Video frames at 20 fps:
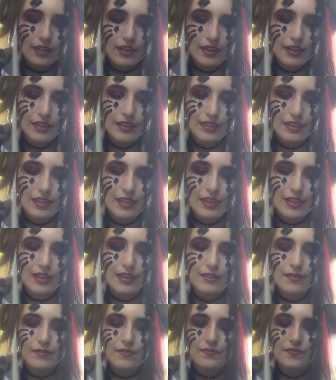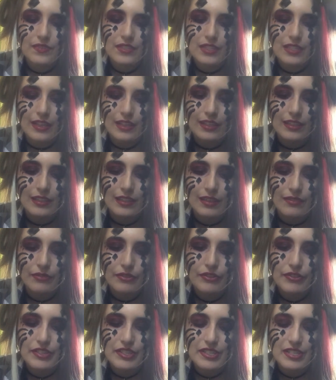In the second
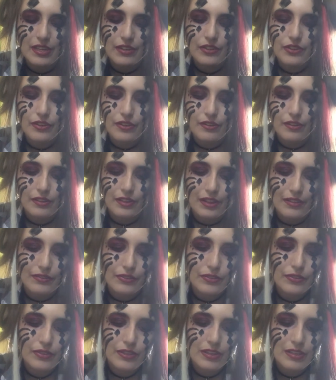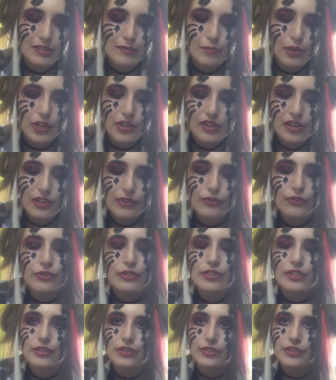level, the cellular level, these
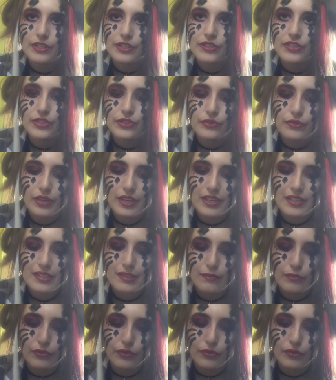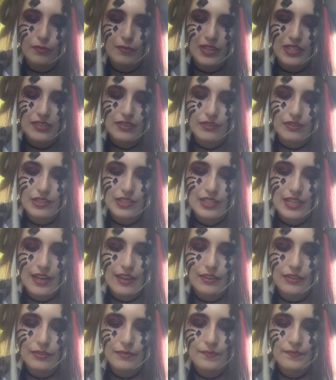molecules turn into a smooth muscle
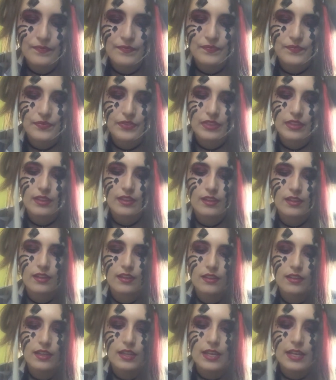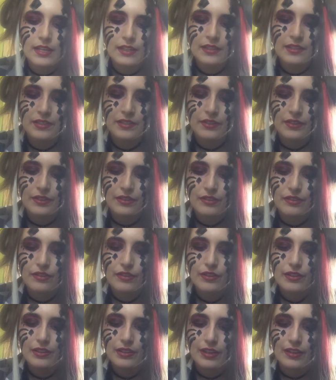cell. During the
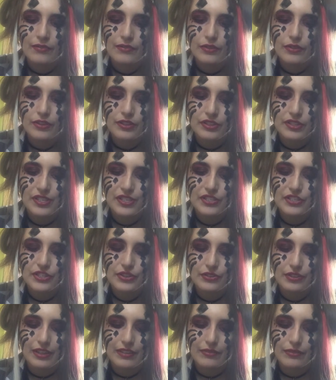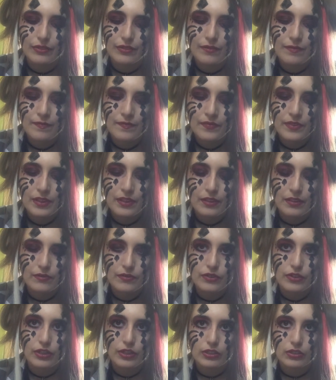third level, the tissue level
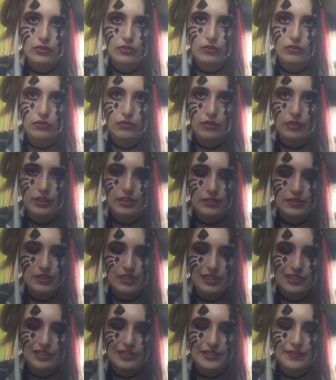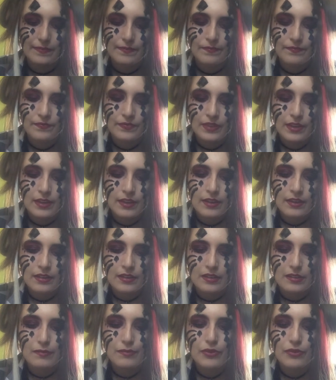of structural organization,
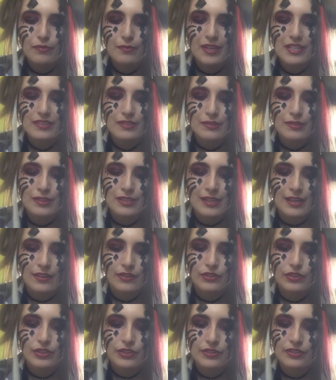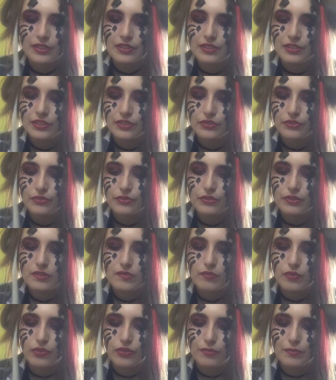the smooth muscle cell turns into
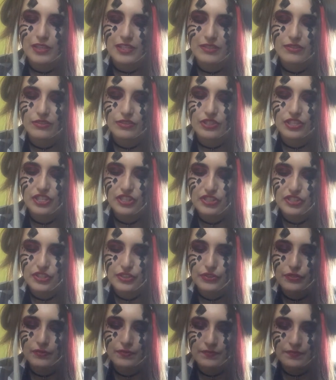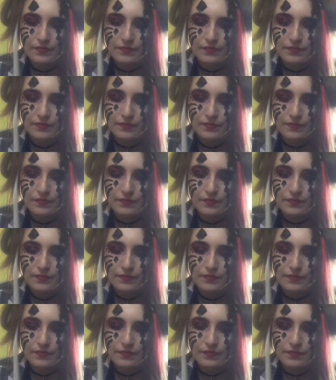smooth muscle tissue.